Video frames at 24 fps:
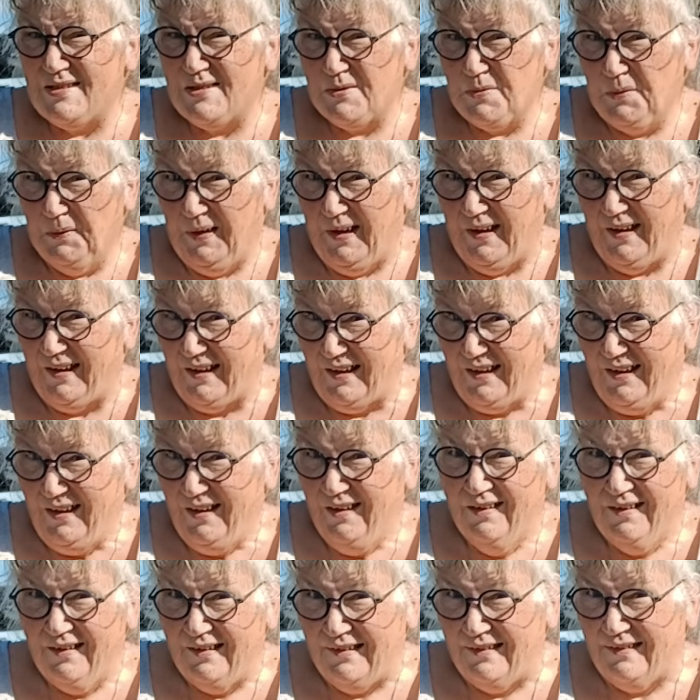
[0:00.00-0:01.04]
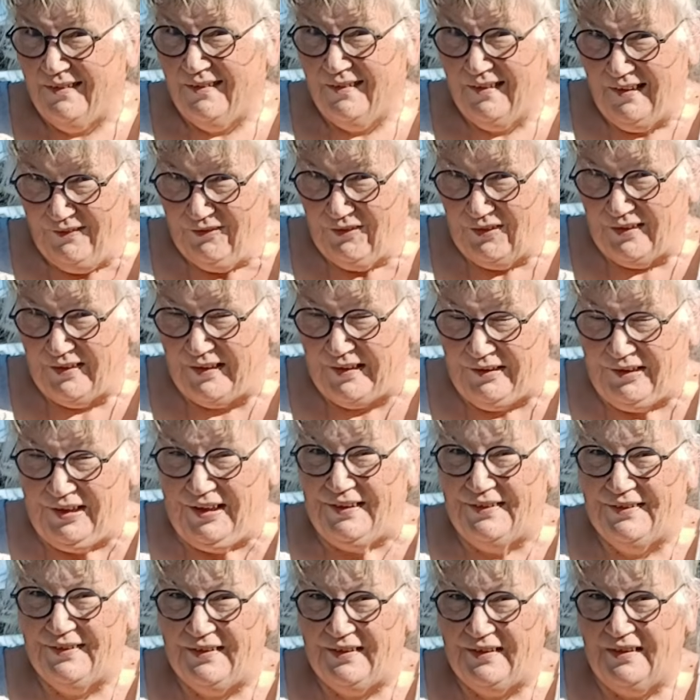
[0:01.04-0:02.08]
swing is definitely
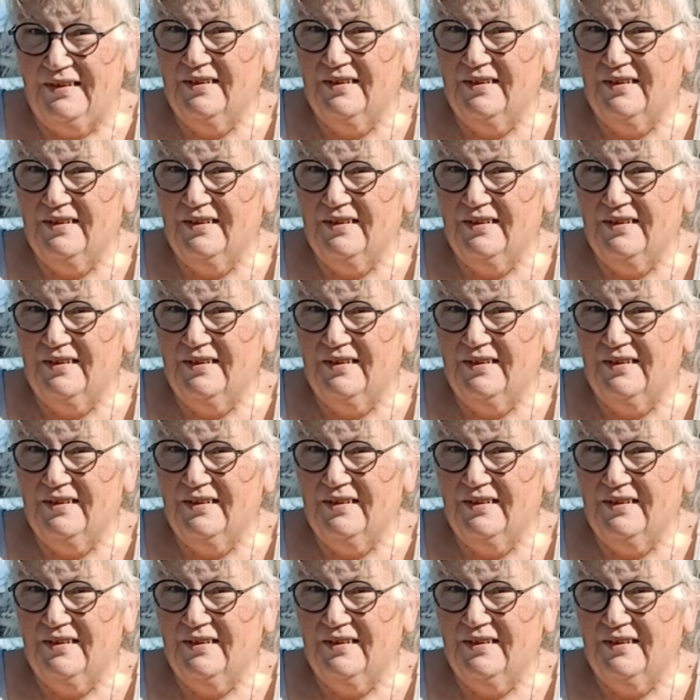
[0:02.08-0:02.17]
rusty.